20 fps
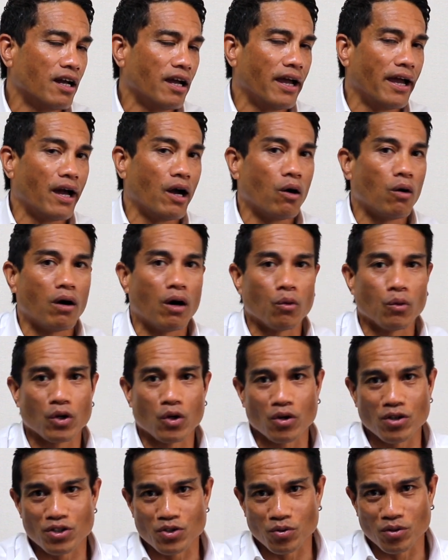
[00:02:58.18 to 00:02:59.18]
How are we
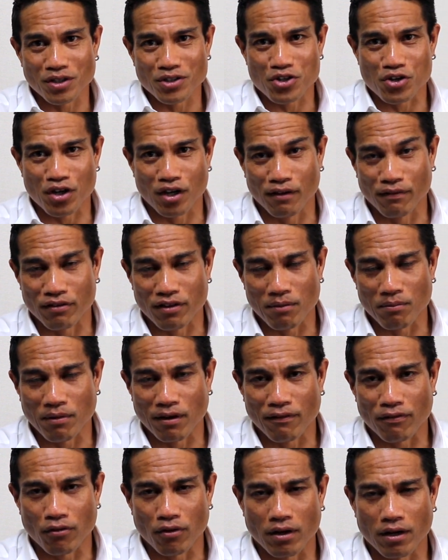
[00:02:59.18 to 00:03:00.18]
going to achieve that,
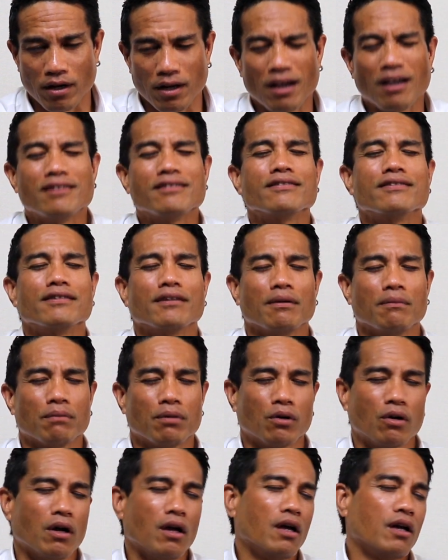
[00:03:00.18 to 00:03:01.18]
my friend? Simple.